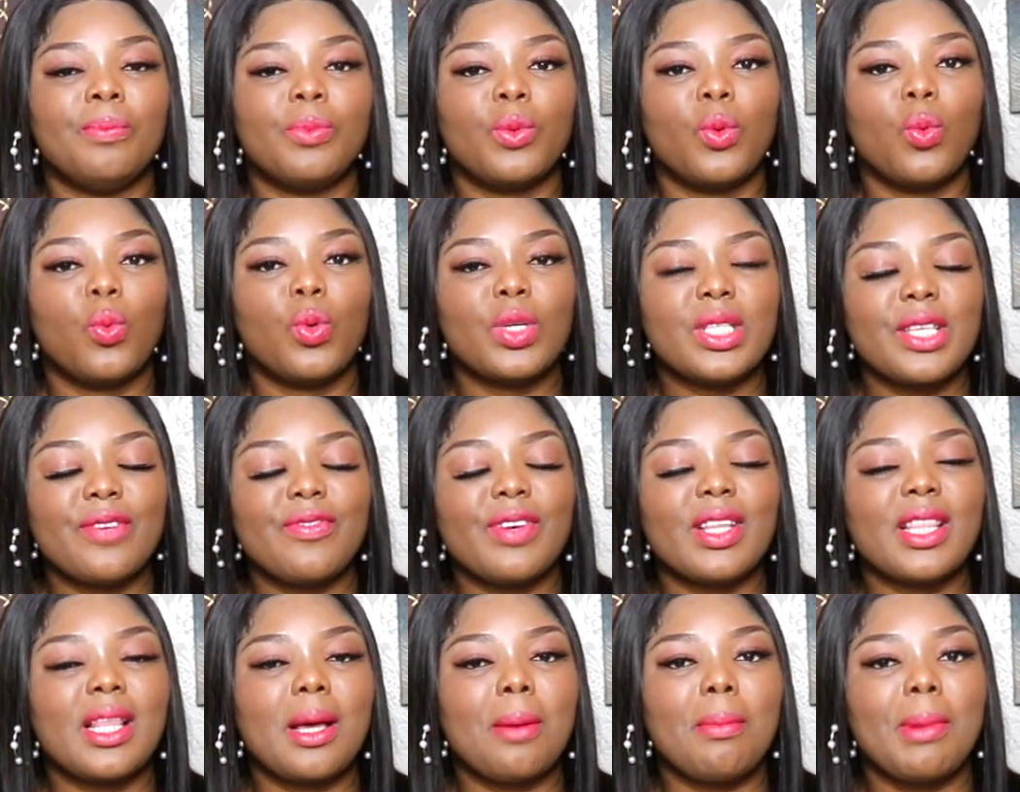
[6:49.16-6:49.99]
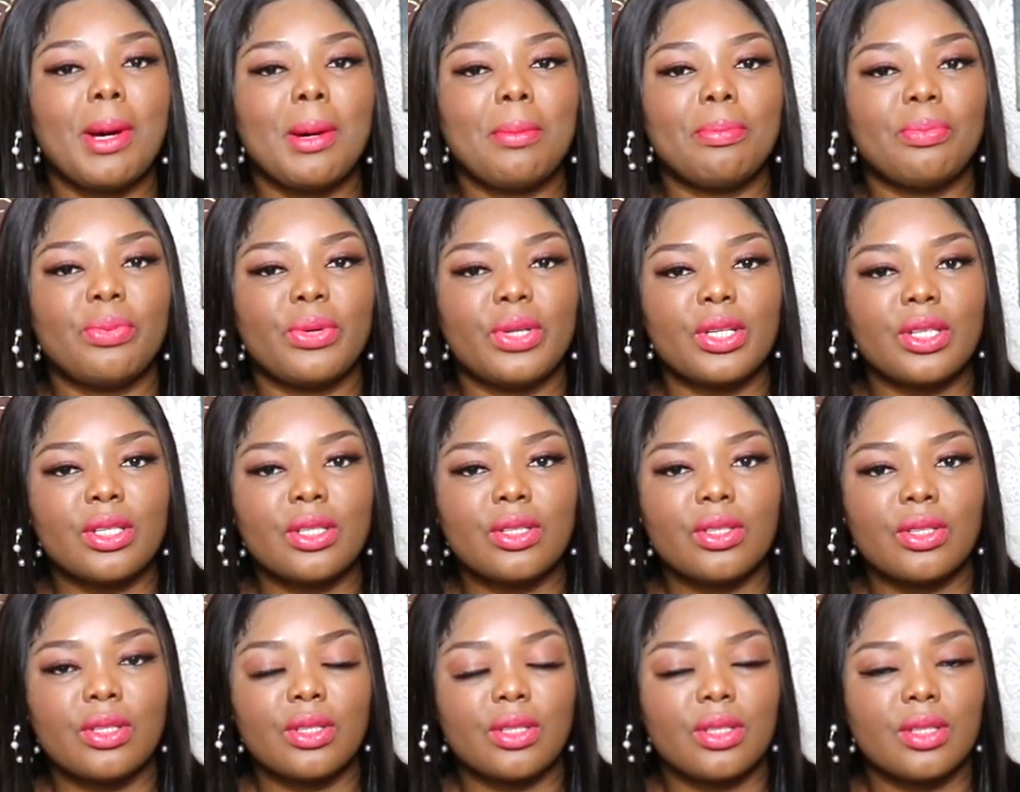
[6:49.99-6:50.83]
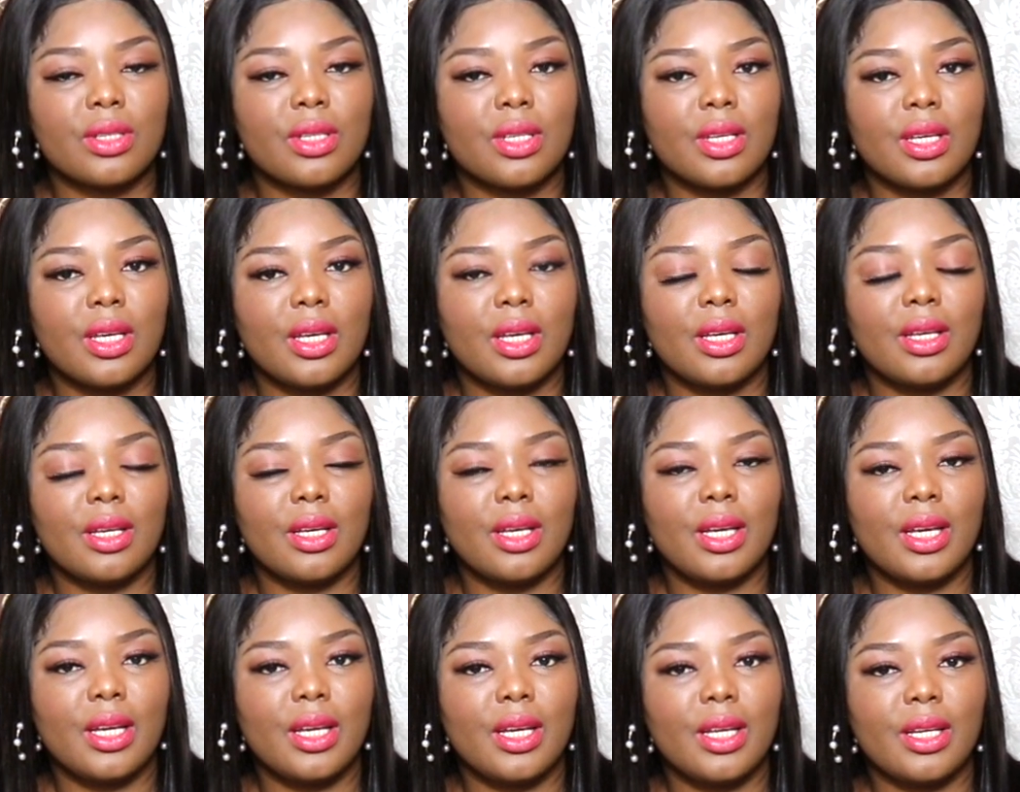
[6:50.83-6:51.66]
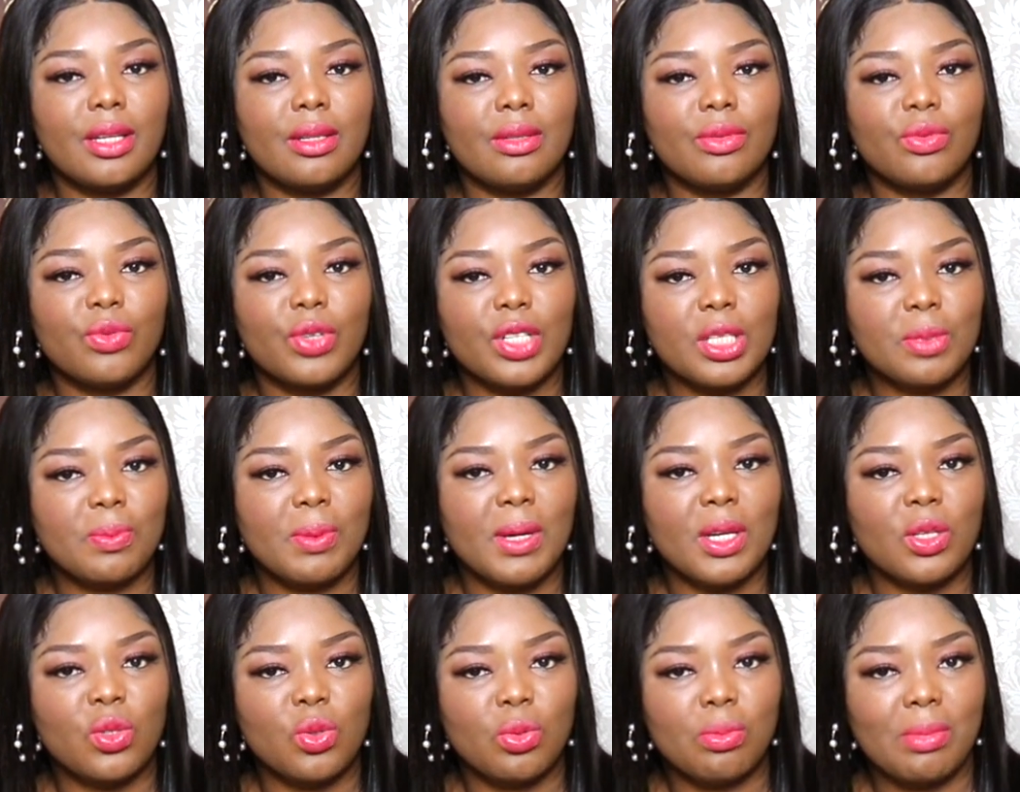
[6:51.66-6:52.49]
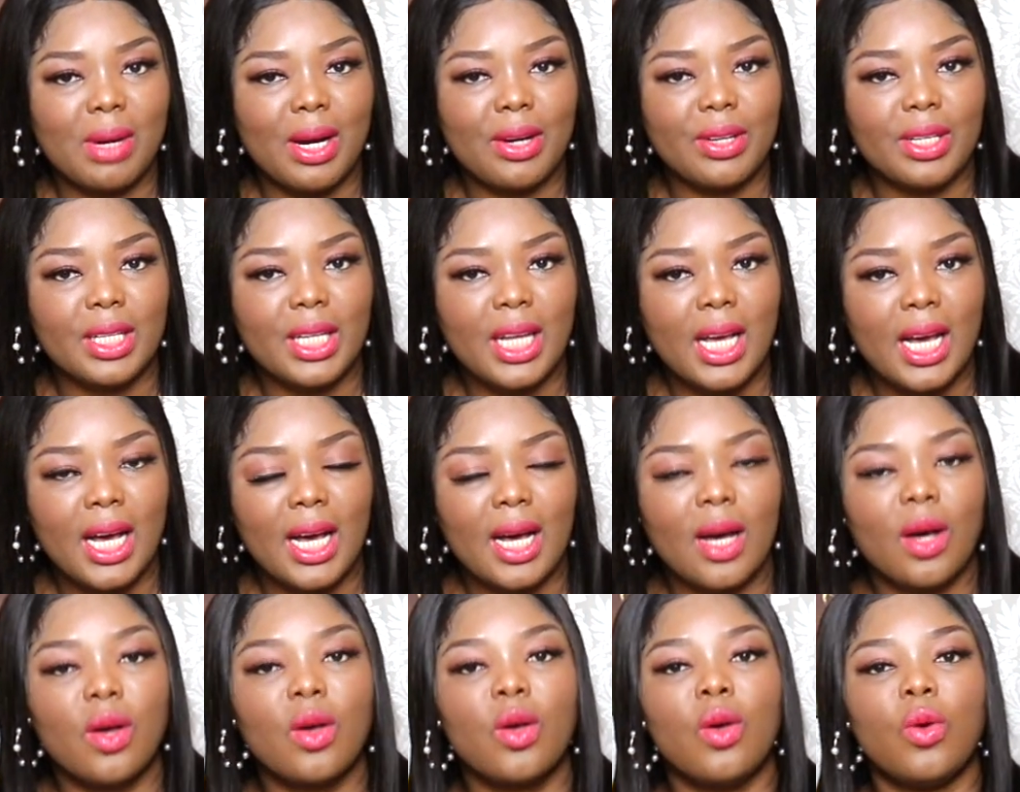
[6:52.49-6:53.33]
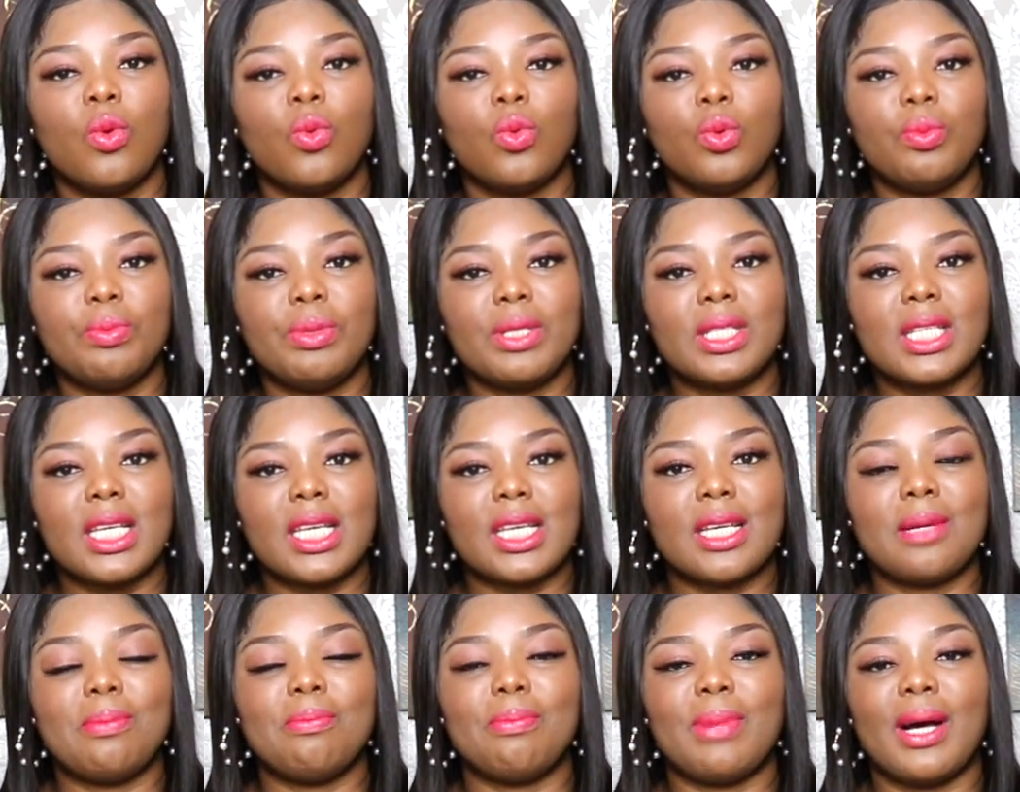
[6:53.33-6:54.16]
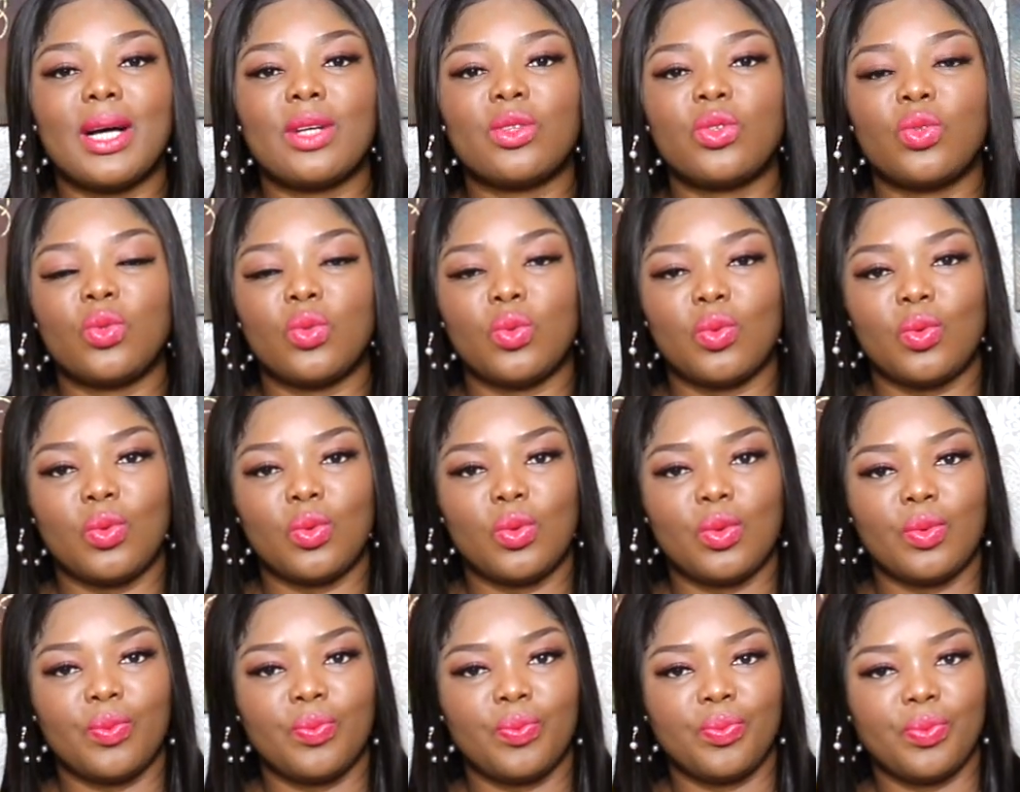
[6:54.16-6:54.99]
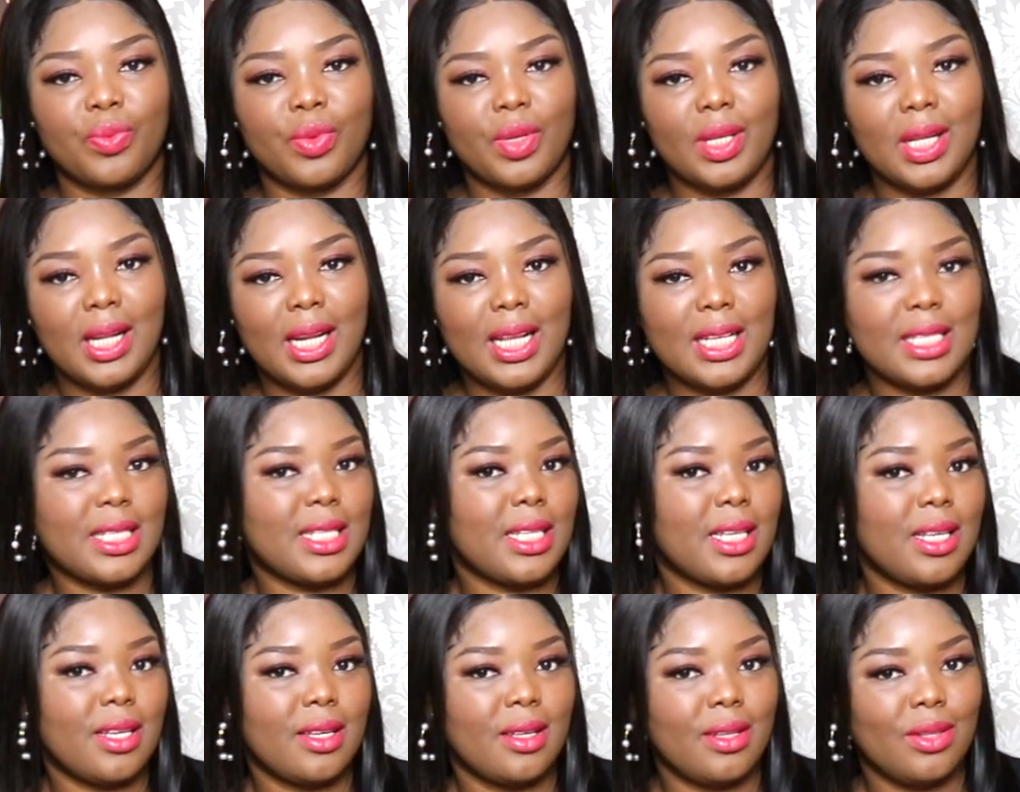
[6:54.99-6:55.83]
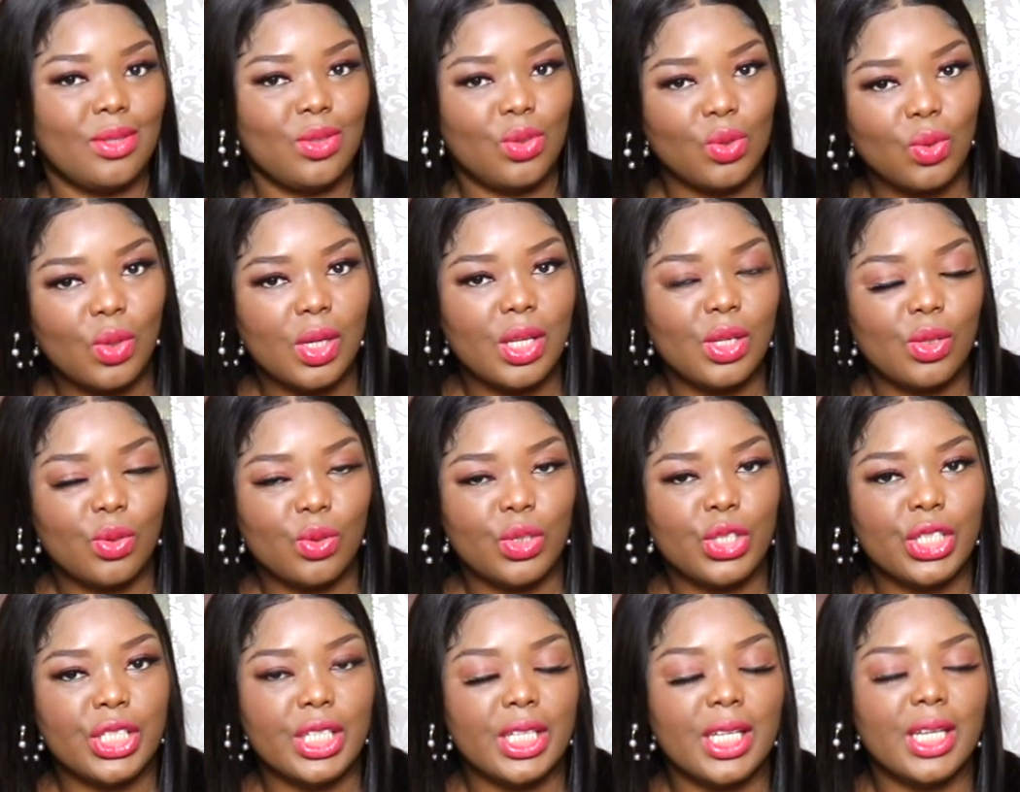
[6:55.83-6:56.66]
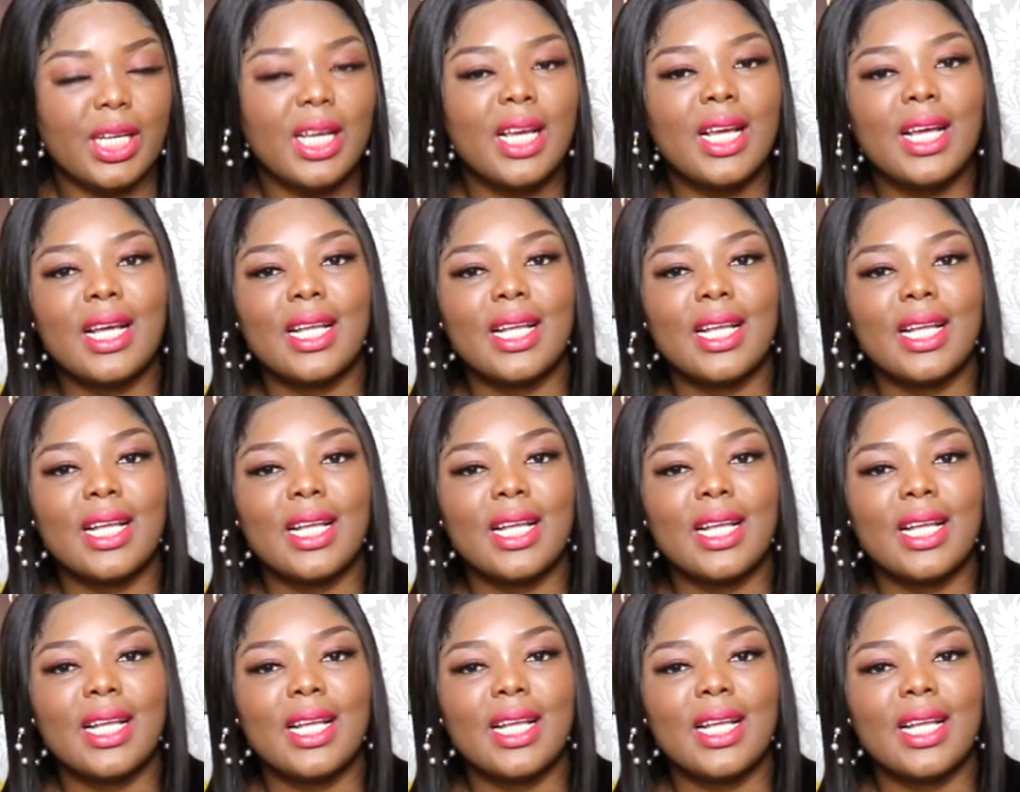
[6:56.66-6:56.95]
whatever that man brings in respect to marrying her will be taken back to, let's say, Yul Edochie.